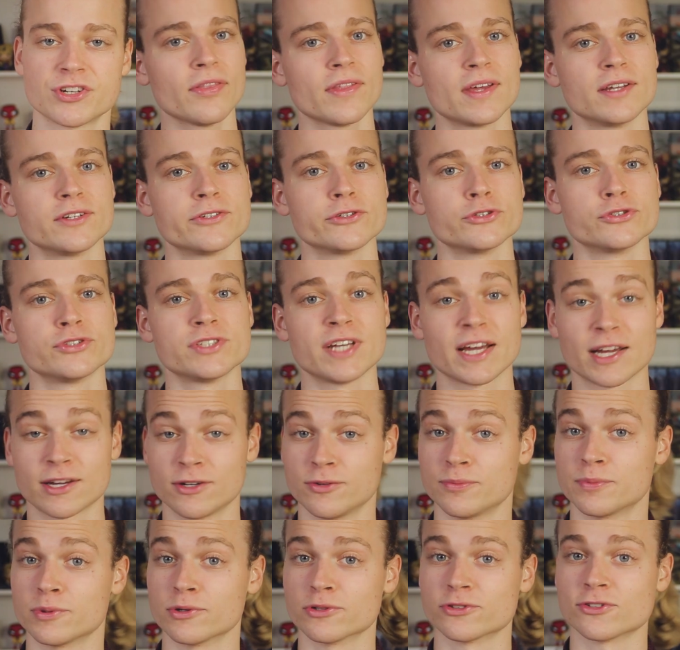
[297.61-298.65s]
And then to
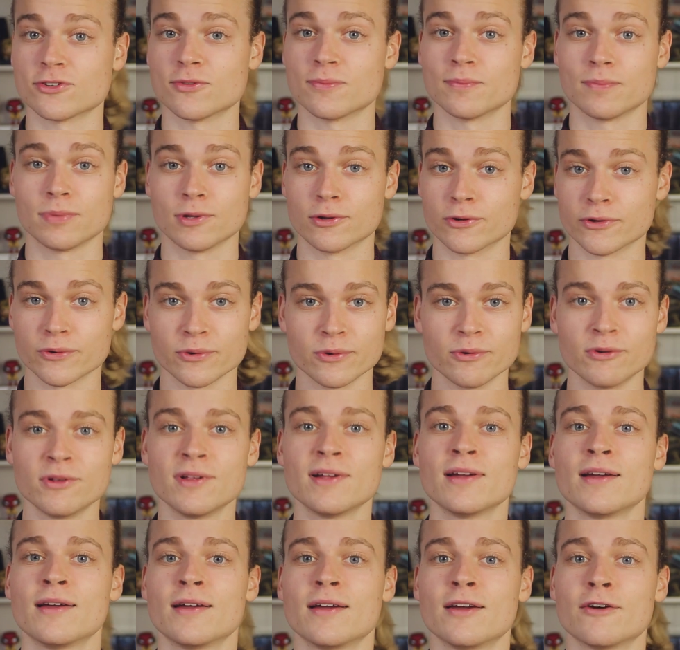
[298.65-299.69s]
second person plural,
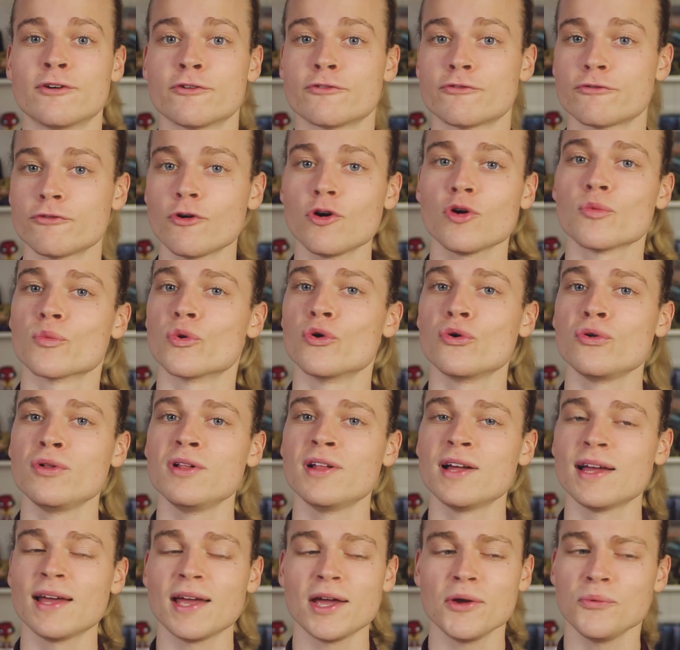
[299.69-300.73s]
formal,
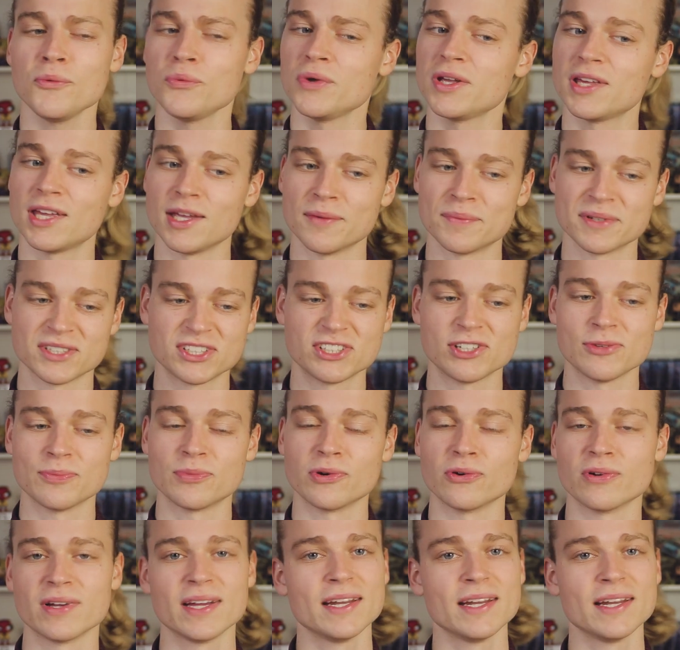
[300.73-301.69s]
and we keep it simple.